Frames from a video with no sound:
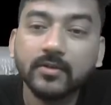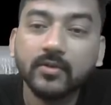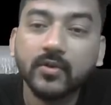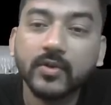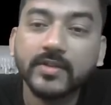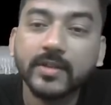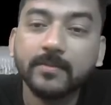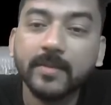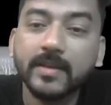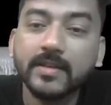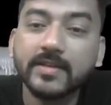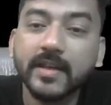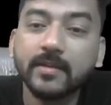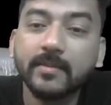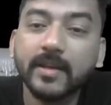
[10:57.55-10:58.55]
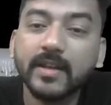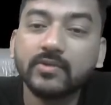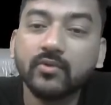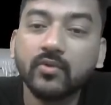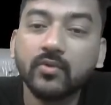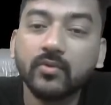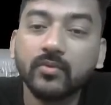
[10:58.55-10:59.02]
Cos n pi is again minus
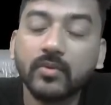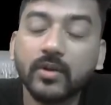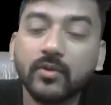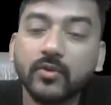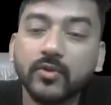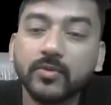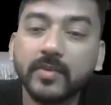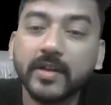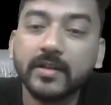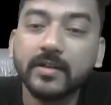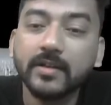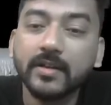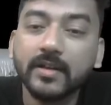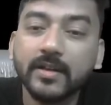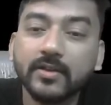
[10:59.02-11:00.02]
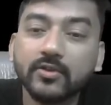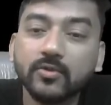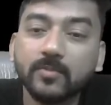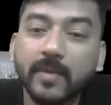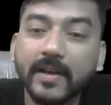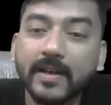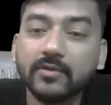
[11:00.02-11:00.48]
1 whole to the power n. So
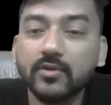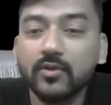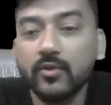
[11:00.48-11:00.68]
minus 1 whole